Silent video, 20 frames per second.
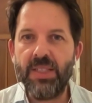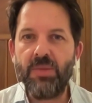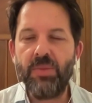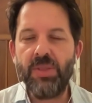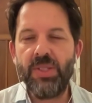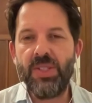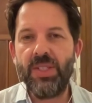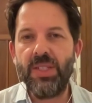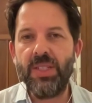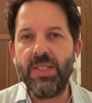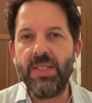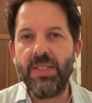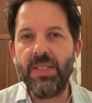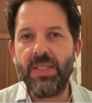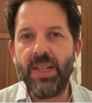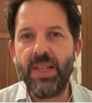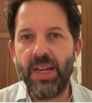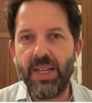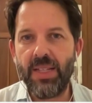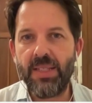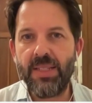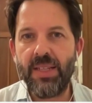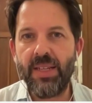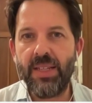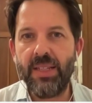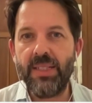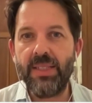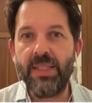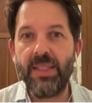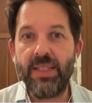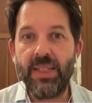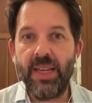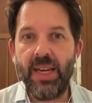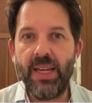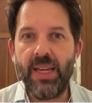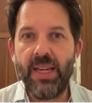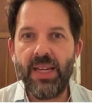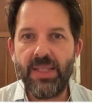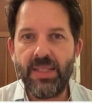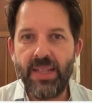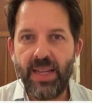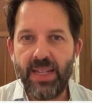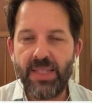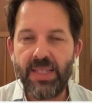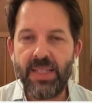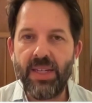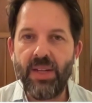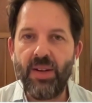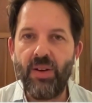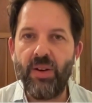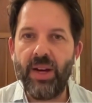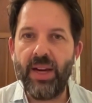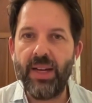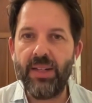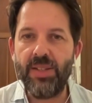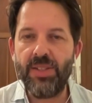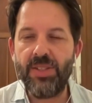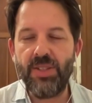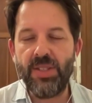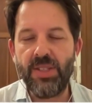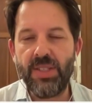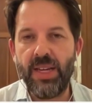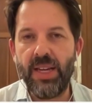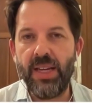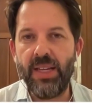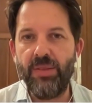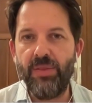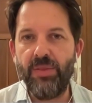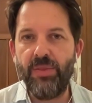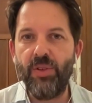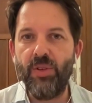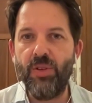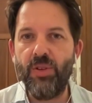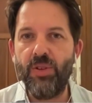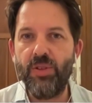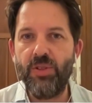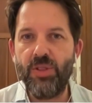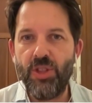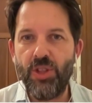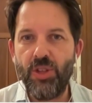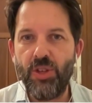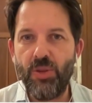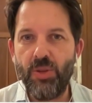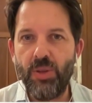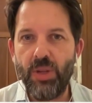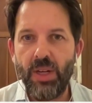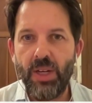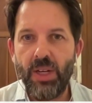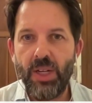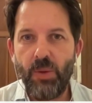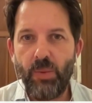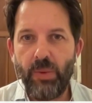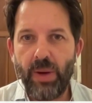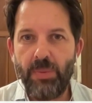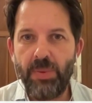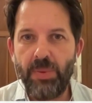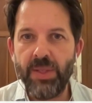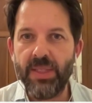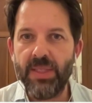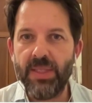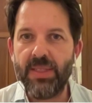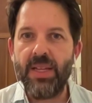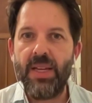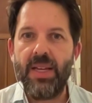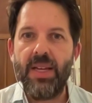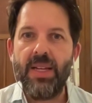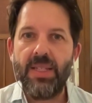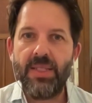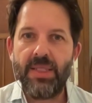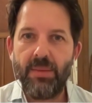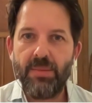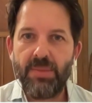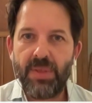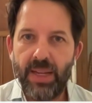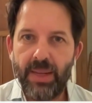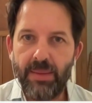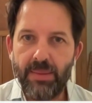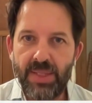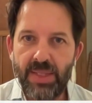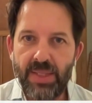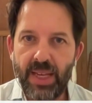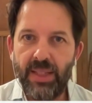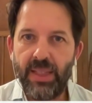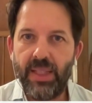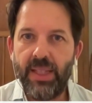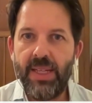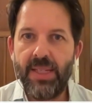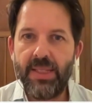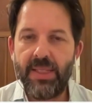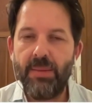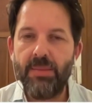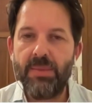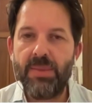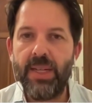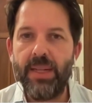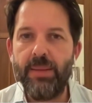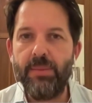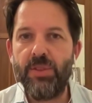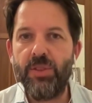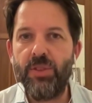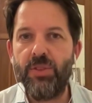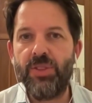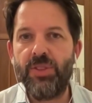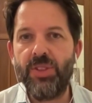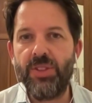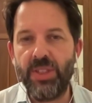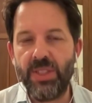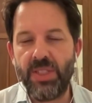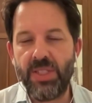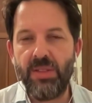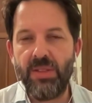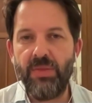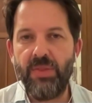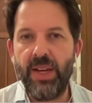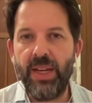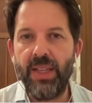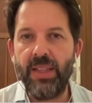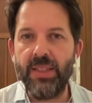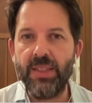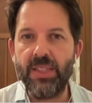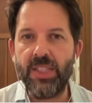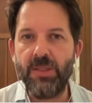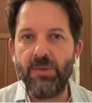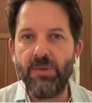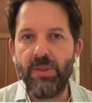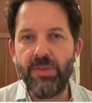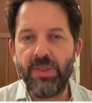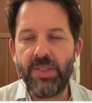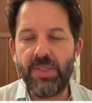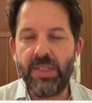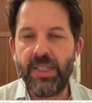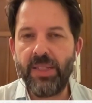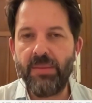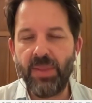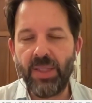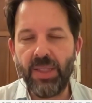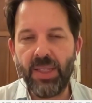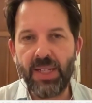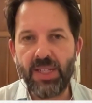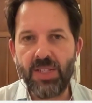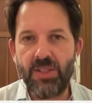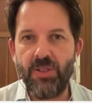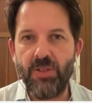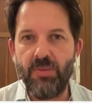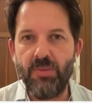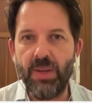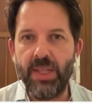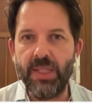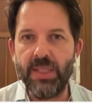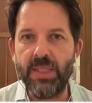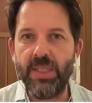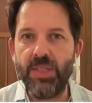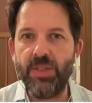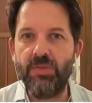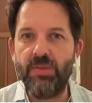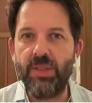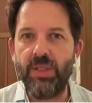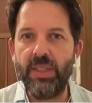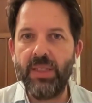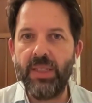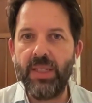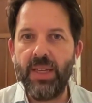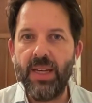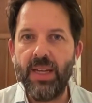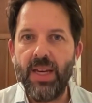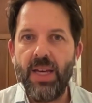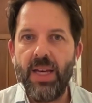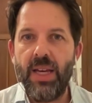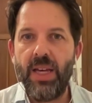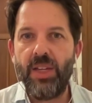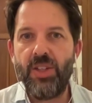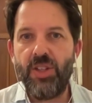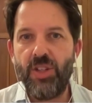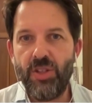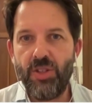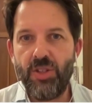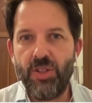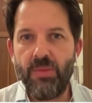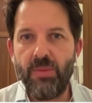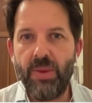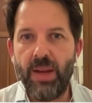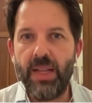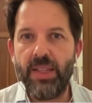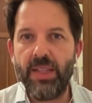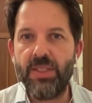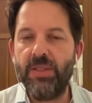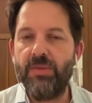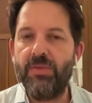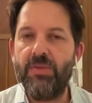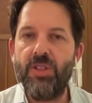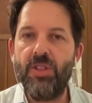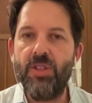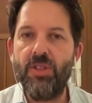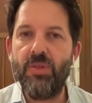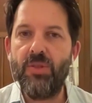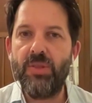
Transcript: which is Gaza is a key testing ground, as you said, for new weapons, sometimes deadly, sometimes also just surveillance. So, what we've seen in the last two months is really a huge amounts of new